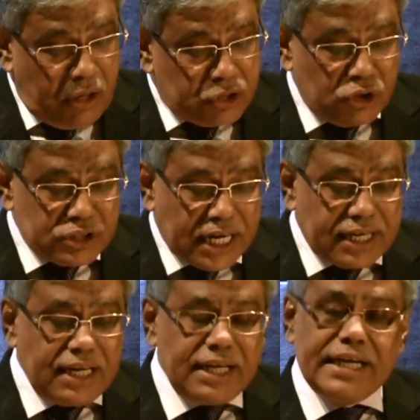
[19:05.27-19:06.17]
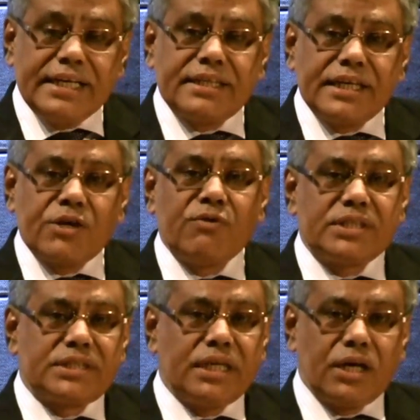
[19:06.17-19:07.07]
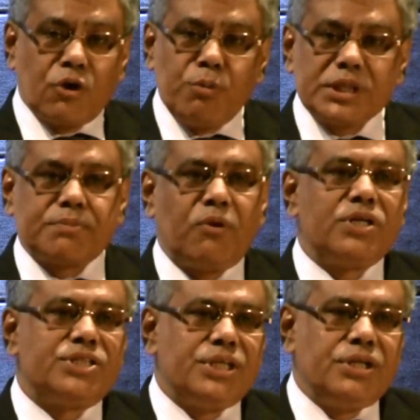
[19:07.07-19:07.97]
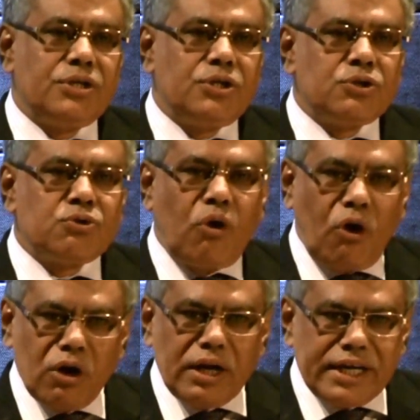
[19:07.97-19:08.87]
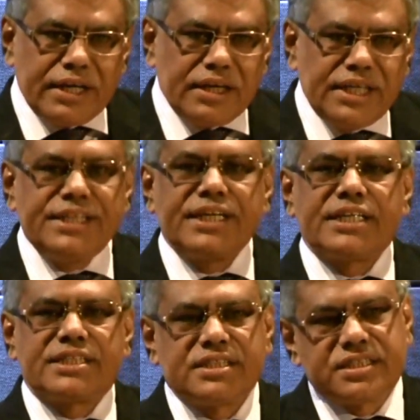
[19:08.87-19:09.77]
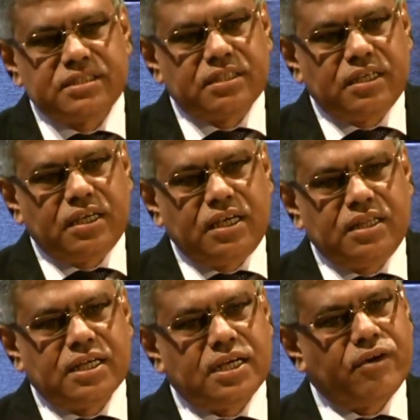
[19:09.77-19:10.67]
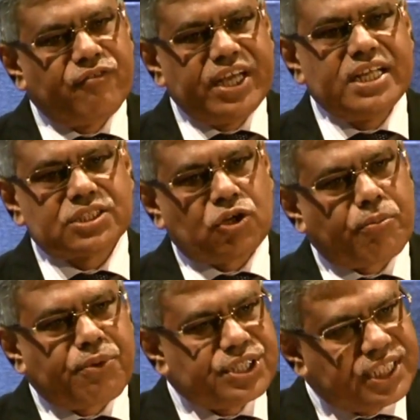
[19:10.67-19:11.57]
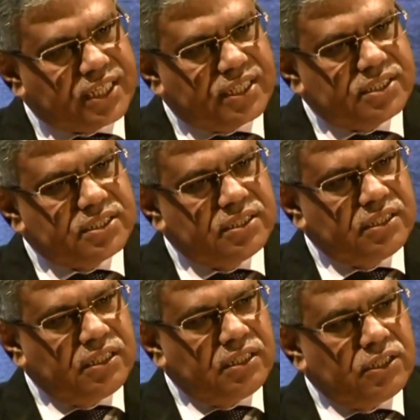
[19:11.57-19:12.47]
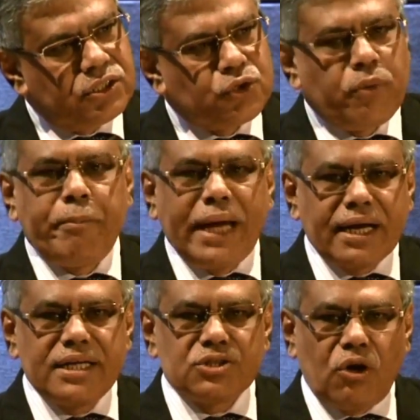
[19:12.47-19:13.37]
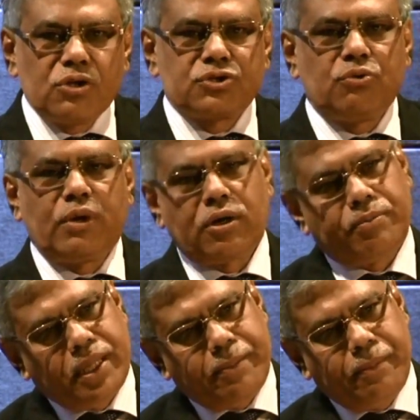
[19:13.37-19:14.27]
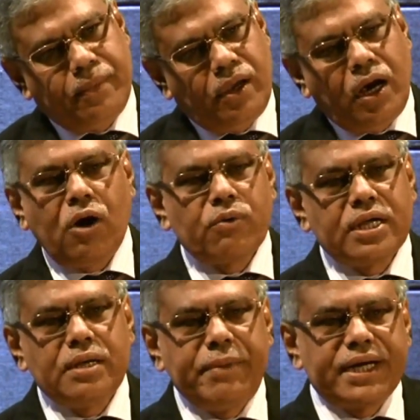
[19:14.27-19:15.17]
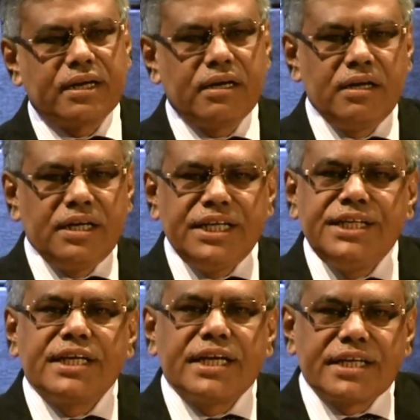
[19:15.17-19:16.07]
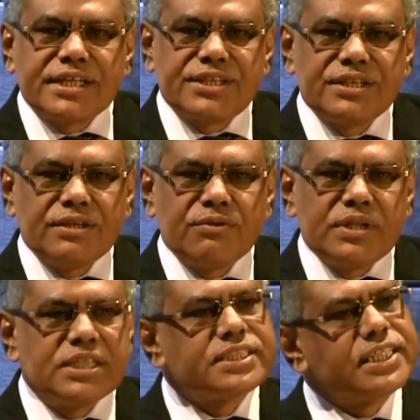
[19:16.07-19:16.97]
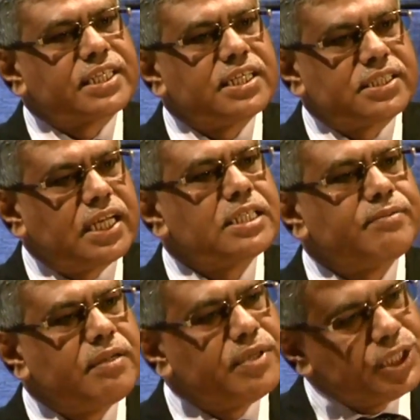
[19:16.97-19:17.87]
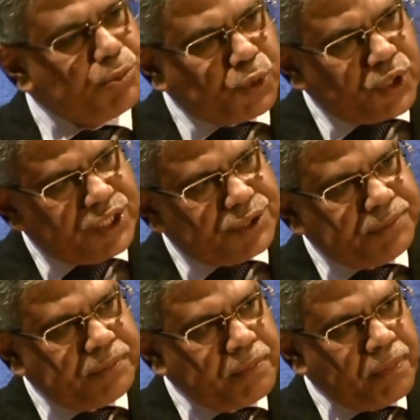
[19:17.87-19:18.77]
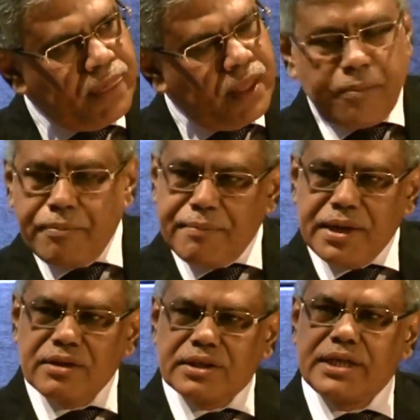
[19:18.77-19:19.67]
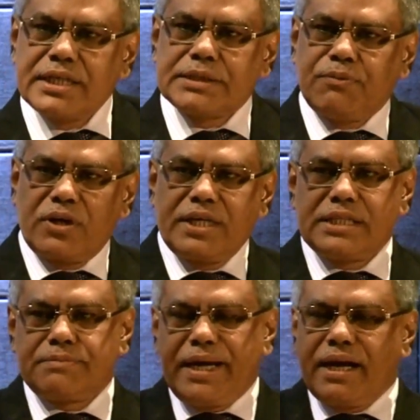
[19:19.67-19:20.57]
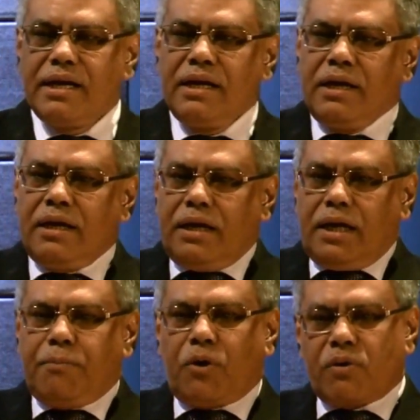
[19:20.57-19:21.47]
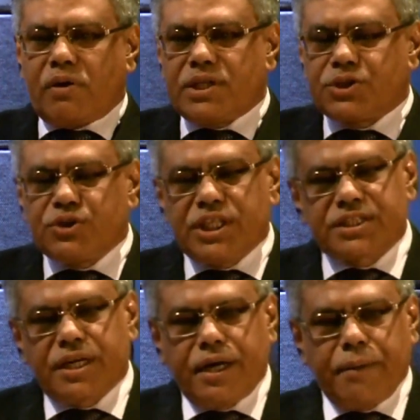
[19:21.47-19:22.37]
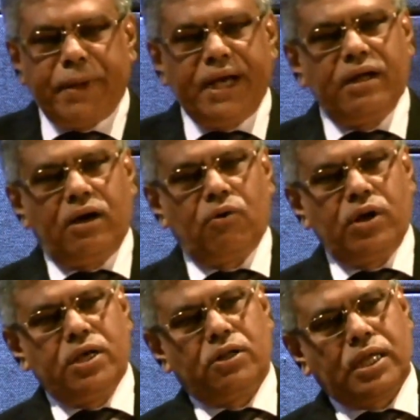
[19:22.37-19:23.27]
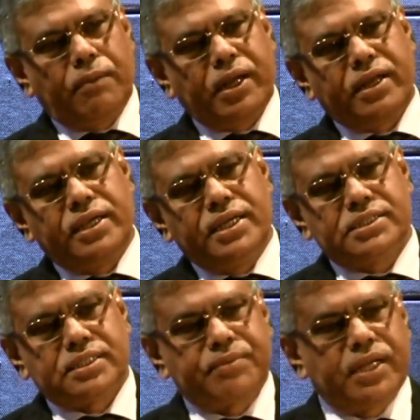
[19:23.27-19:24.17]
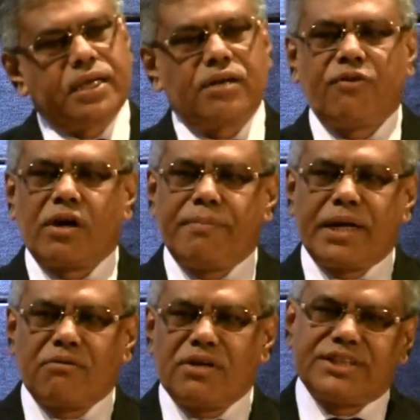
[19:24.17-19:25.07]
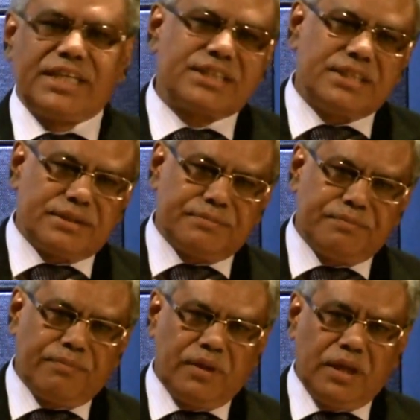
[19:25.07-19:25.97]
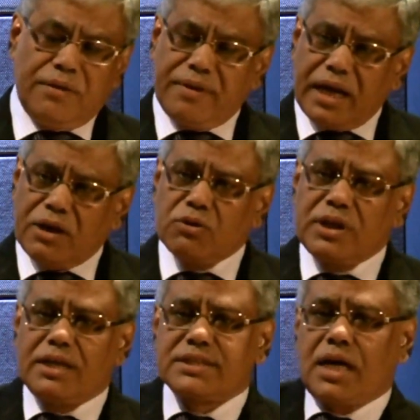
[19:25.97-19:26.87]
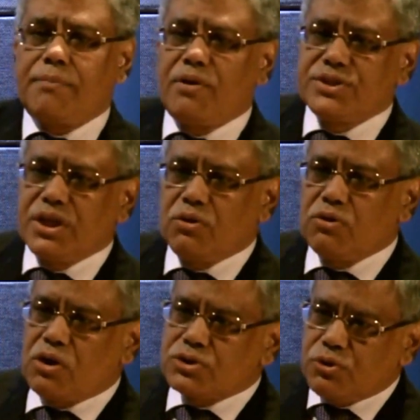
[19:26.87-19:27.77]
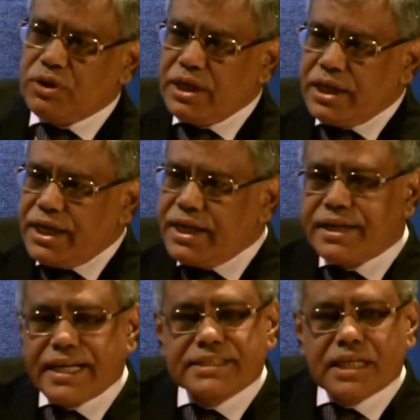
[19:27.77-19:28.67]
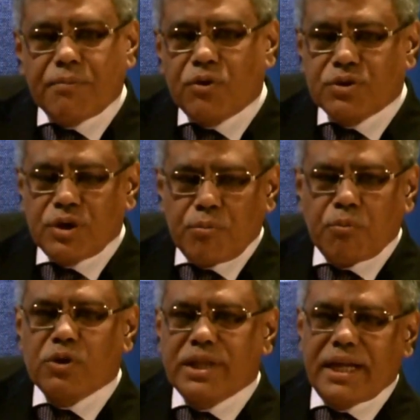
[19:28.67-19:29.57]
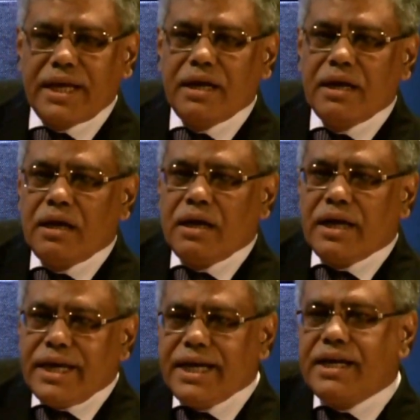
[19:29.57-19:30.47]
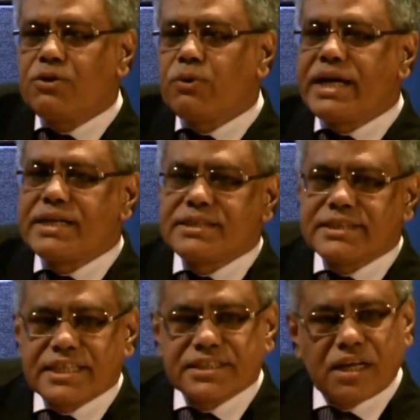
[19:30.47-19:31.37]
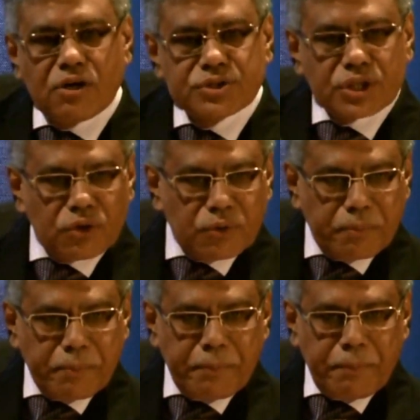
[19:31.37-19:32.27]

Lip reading: So certainly it requires a robust policy to all integrations in the various corporate sectors. So bank is also one of them, how really better integrated with these sectors, that is very much important. Maybe 30 years, 40 years back, a borrower was to just depend only on the about years after year for a particular sanctions. Even I know the staff housing loan also, it takes about more than a year to get its sanctioned housing loan.